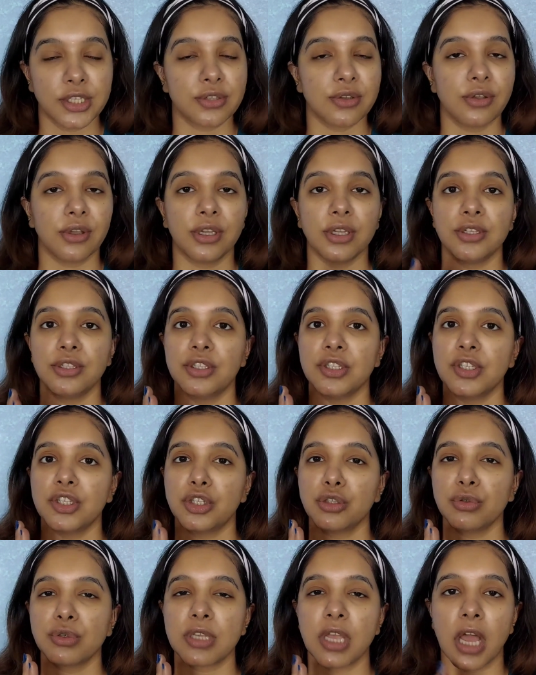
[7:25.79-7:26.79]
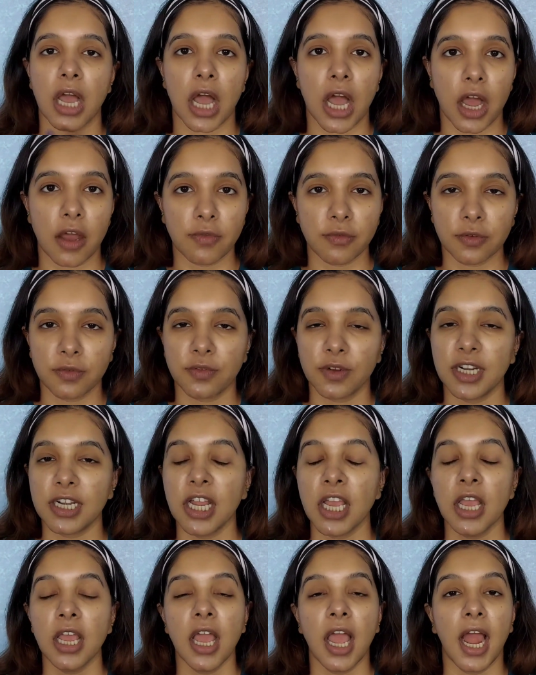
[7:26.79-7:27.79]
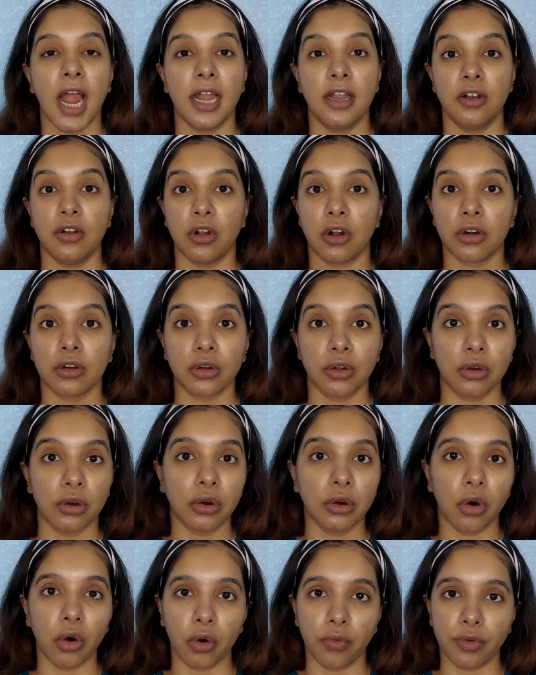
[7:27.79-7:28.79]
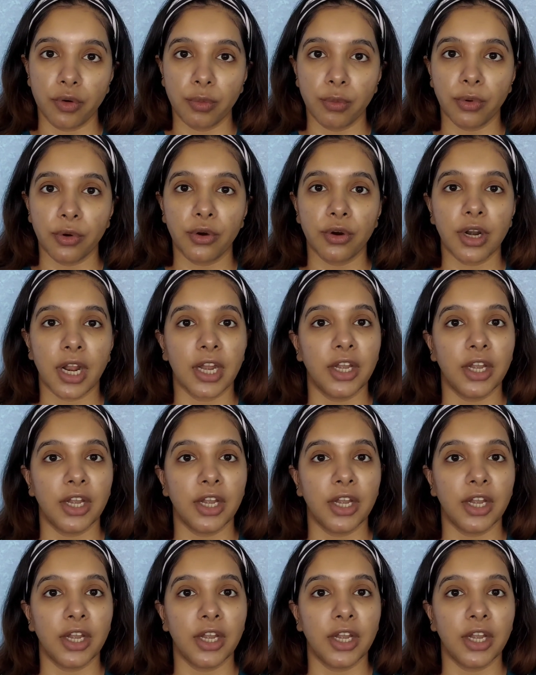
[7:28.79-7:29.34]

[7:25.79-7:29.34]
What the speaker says: so you can just use half of it and not go overboard,